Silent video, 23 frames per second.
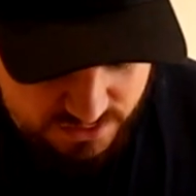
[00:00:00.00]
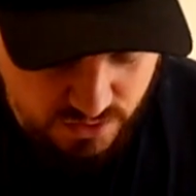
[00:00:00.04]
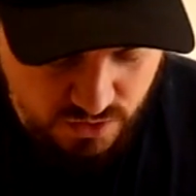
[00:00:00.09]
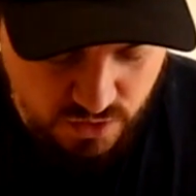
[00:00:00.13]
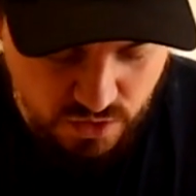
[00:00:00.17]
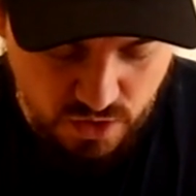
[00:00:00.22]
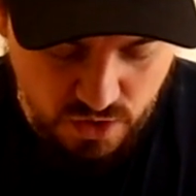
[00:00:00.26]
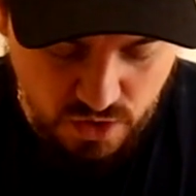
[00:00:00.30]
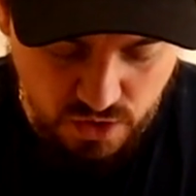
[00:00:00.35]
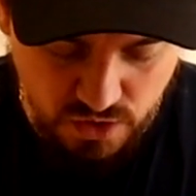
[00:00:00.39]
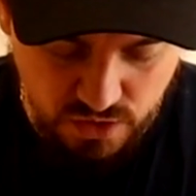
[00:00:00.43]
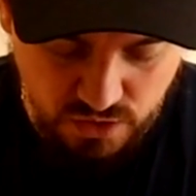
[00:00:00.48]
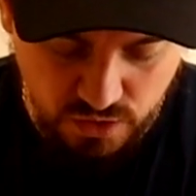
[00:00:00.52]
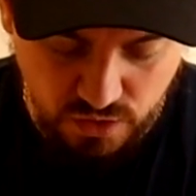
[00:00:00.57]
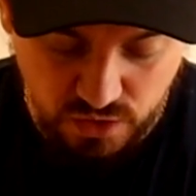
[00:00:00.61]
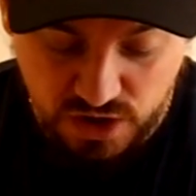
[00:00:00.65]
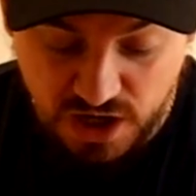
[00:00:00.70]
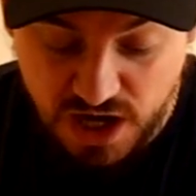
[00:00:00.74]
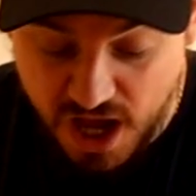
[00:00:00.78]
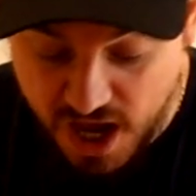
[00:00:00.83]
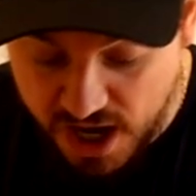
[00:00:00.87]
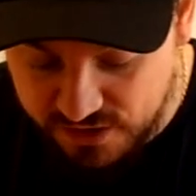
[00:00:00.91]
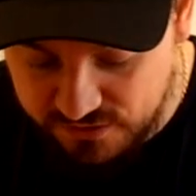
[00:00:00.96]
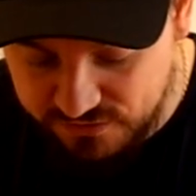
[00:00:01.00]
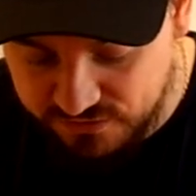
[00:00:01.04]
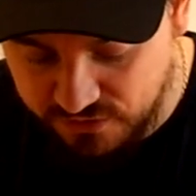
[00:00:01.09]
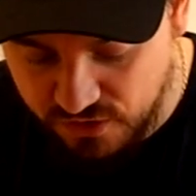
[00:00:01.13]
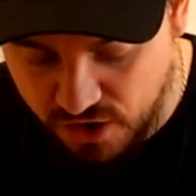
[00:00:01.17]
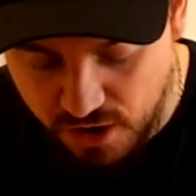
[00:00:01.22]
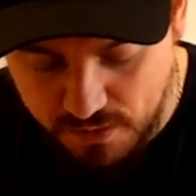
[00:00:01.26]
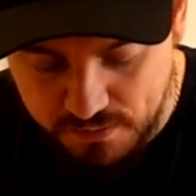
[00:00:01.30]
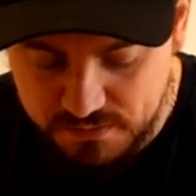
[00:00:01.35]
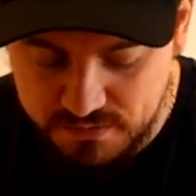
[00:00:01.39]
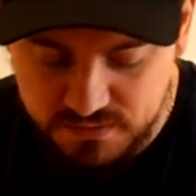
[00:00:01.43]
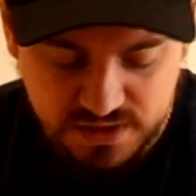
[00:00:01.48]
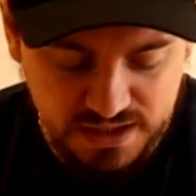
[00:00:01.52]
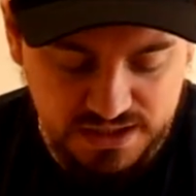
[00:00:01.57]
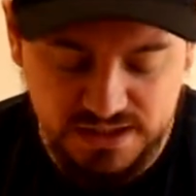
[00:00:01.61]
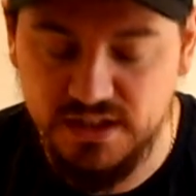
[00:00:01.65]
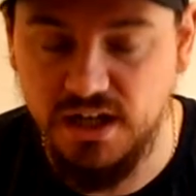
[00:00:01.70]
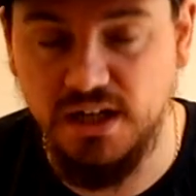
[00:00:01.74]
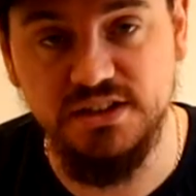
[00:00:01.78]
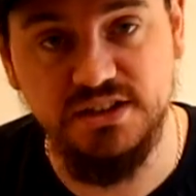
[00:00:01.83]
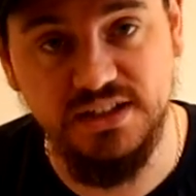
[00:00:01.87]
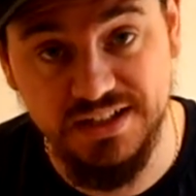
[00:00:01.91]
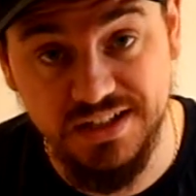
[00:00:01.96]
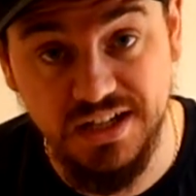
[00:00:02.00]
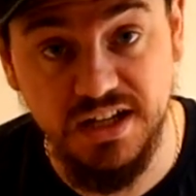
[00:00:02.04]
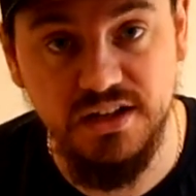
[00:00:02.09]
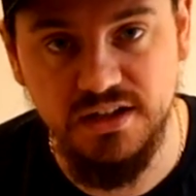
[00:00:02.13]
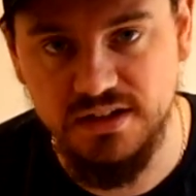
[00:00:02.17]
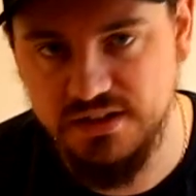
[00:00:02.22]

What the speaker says: or learn from. I'm